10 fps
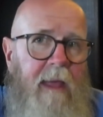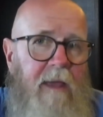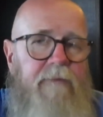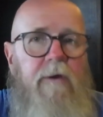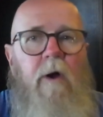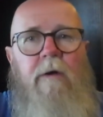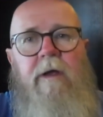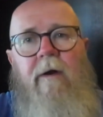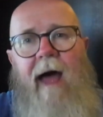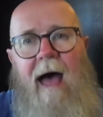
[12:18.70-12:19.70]
If you go to
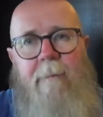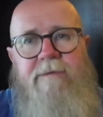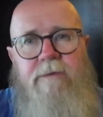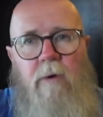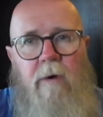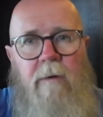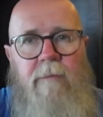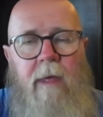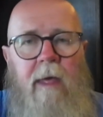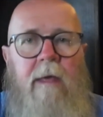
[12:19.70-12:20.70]
your app store,
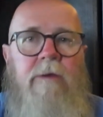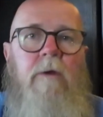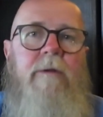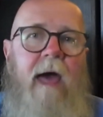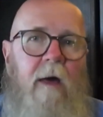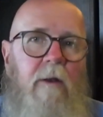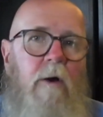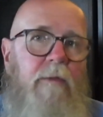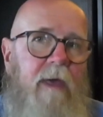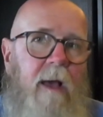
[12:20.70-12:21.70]
you
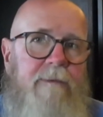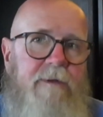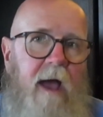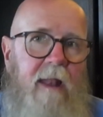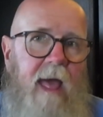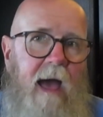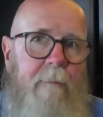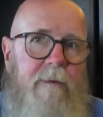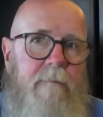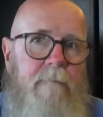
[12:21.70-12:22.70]
download the Upside
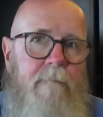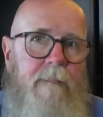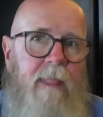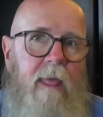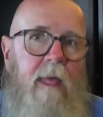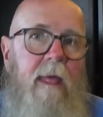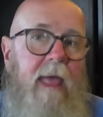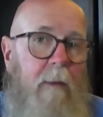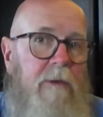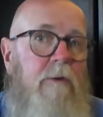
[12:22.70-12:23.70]
app,
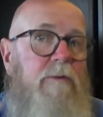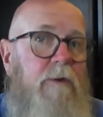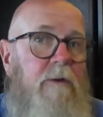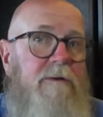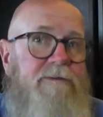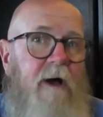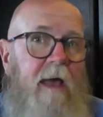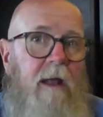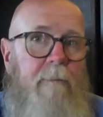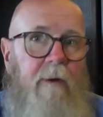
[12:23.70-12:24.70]
and when you do your
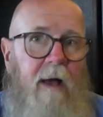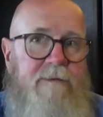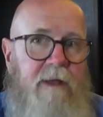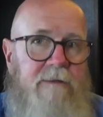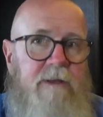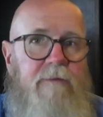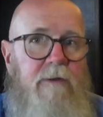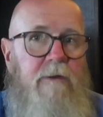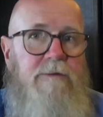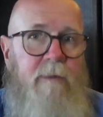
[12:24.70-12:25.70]
sign up process, if
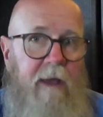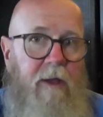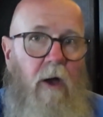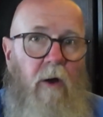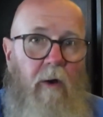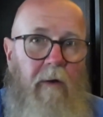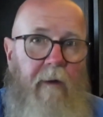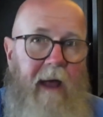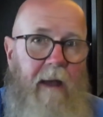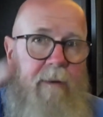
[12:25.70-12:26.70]
you use my code
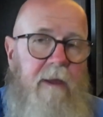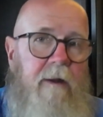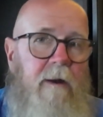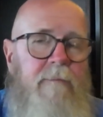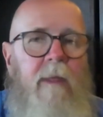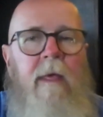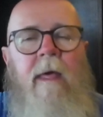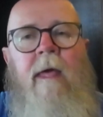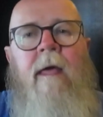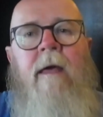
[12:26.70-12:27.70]
right up here,
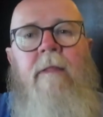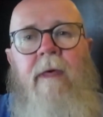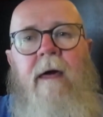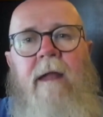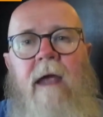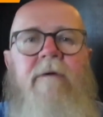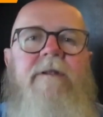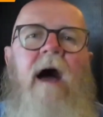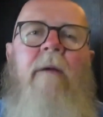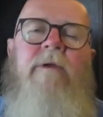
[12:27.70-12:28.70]
then every
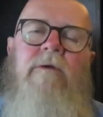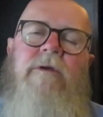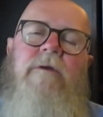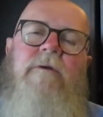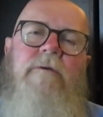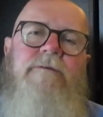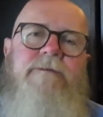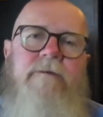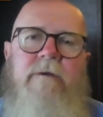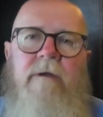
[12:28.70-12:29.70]
time you use